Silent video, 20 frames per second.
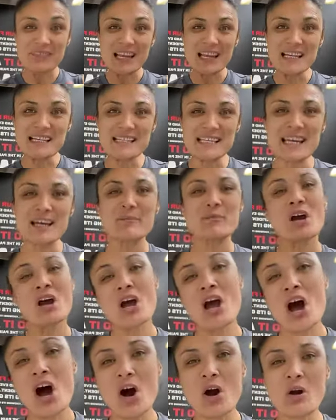Team,
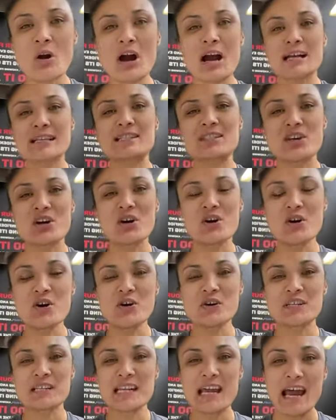alright,
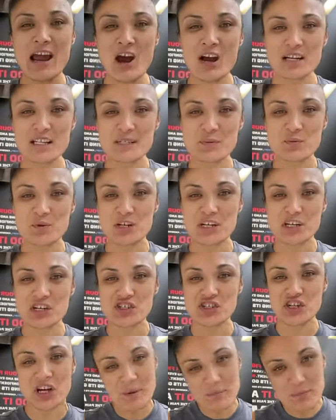so today I just wanted
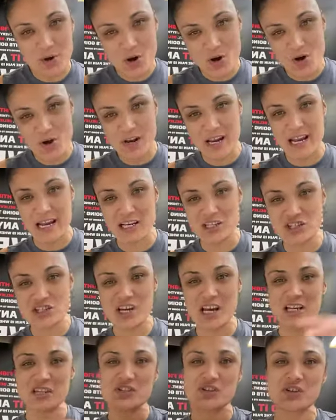to jump on and
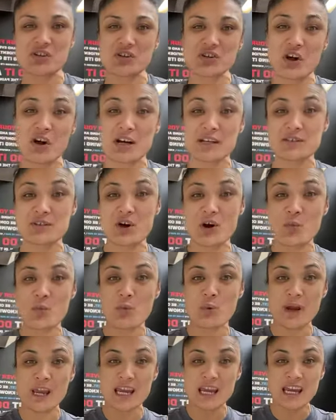chat to you guys.
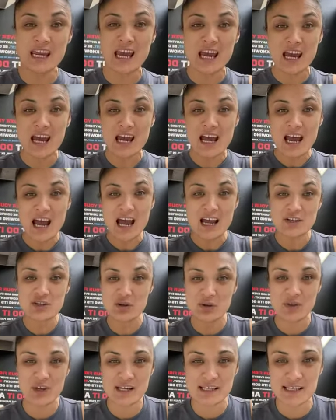We
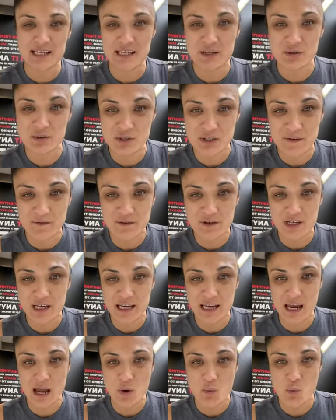do things a little
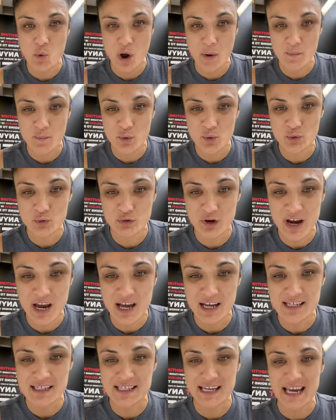differently at One More
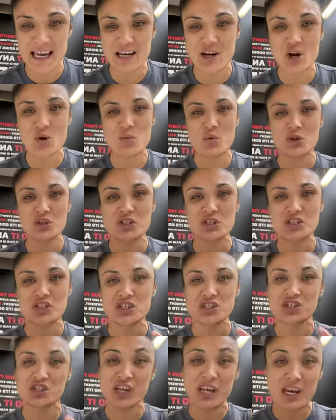Round, and I wanted
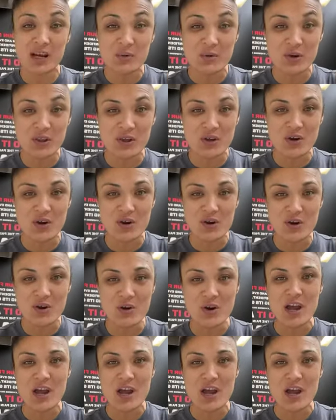to share with you